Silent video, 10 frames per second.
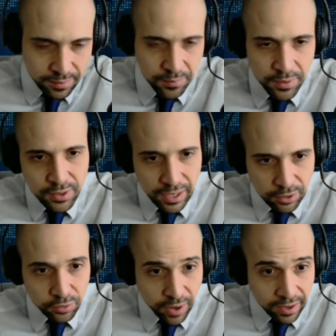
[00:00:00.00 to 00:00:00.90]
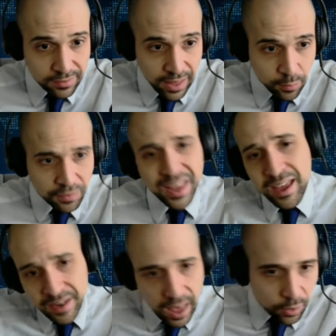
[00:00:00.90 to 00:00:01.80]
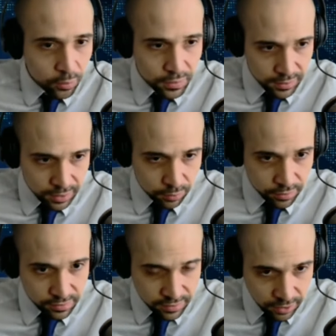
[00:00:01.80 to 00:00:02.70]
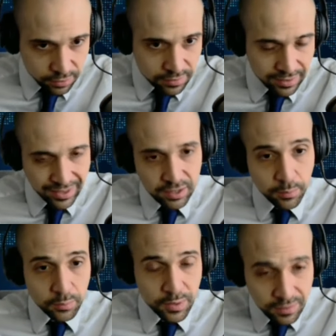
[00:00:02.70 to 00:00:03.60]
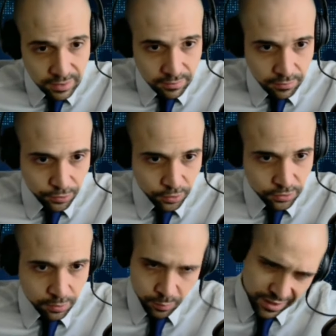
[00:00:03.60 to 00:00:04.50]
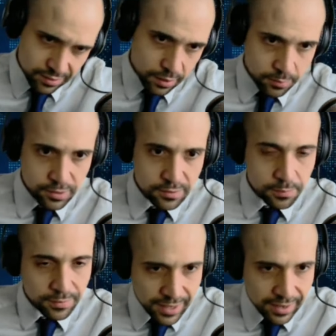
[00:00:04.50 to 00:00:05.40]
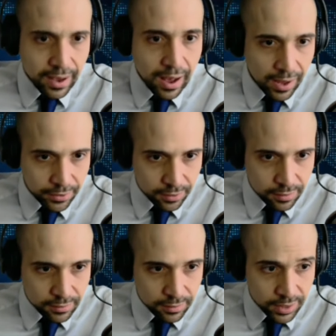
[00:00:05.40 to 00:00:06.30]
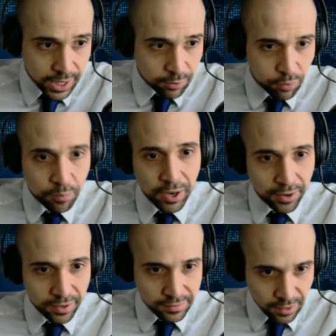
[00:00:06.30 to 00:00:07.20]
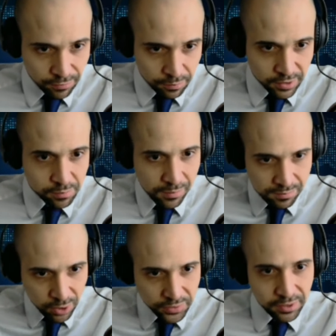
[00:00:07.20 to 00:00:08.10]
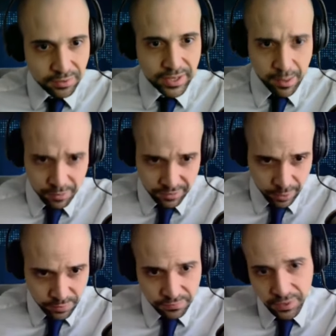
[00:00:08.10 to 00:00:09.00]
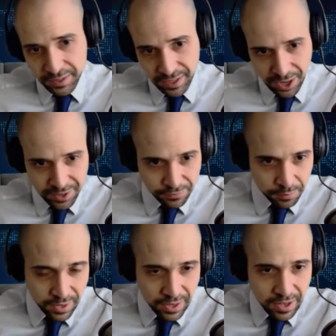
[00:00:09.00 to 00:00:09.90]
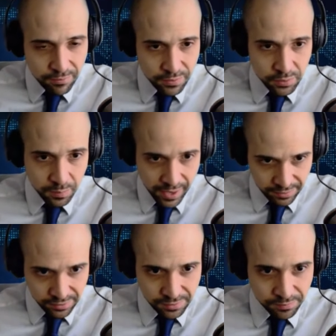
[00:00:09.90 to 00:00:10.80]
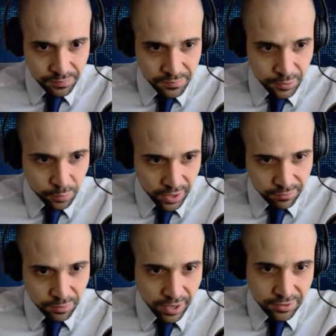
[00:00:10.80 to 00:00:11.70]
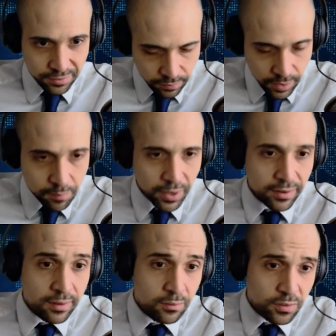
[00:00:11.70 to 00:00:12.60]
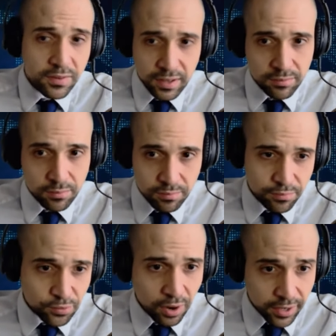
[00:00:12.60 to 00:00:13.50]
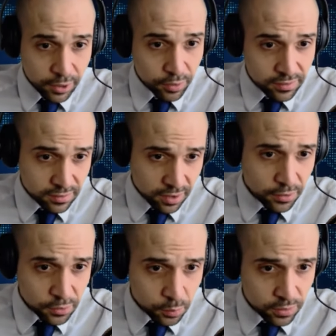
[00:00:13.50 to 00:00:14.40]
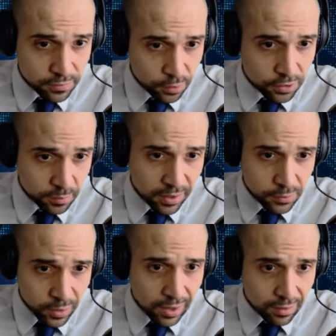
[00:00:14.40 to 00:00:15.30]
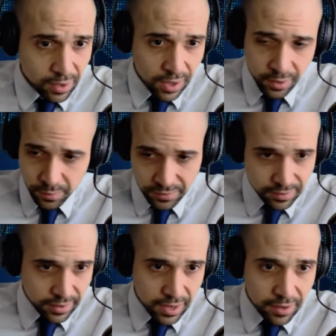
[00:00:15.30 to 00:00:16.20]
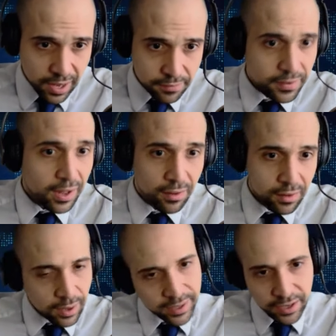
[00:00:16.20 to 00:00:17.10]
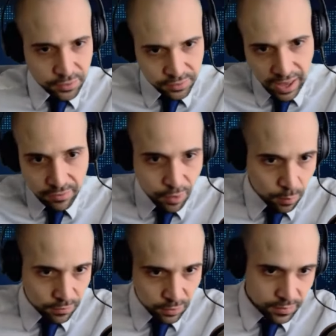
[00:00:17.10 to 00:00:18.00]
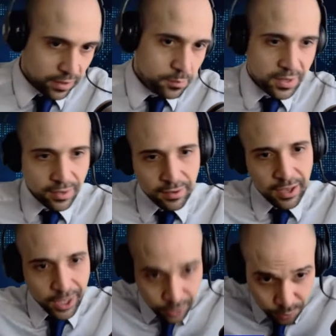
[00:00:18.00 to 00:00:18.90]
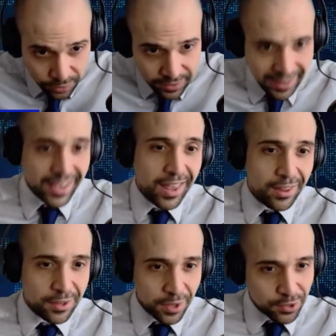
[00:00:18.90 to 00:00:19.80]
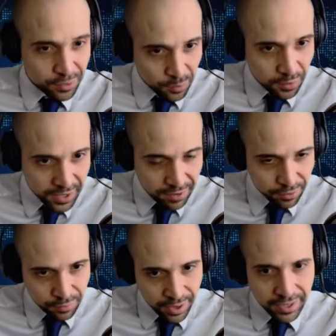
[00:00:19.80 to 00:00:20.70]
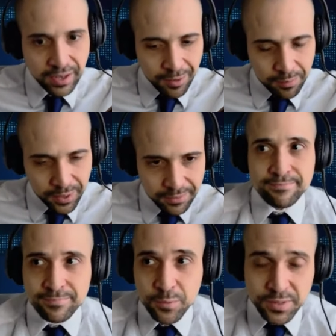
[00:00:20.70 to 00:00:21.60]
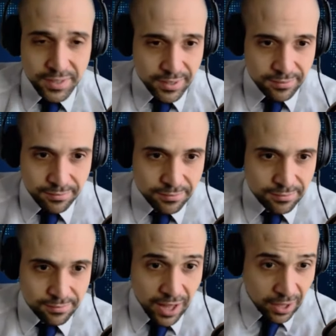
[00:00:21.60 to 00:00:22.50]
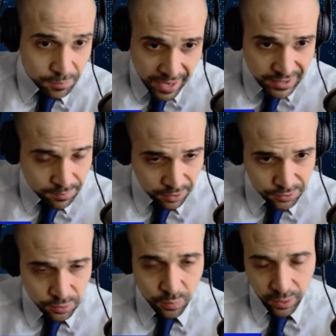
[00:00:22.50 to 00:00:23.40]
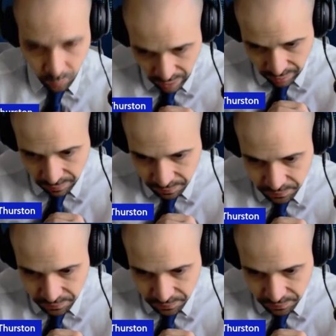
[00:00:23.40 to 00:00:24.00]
But you can contrast that with not only the increases that you're seeing in WWE's TV viewership, while it's getting hotter and repairing itself from its multi year damage that was inflicted on it from Vince McMahon's creative direction, but we see strong increases in other sports viewership as well. We see the NFL. Yes, there's out of home viewing that's being included in that calculation more than ever, right? But we're seeing college basketball do quite well.